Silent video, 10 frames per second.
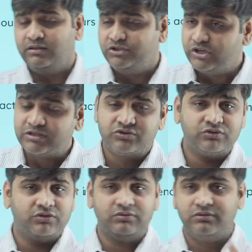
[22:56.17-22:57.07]

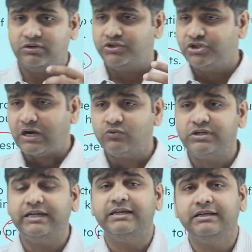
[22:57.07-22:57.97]
Just
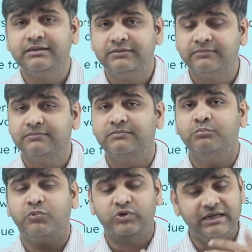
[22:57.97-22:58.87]
shouting,
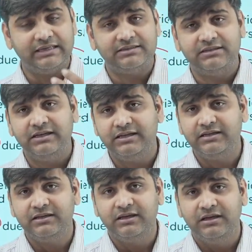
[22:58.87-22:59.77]
protesting
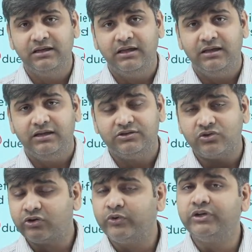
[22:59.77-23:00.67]
is
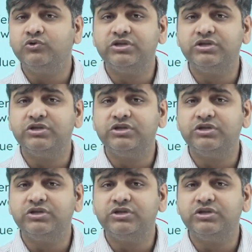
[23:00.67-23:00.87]
not going to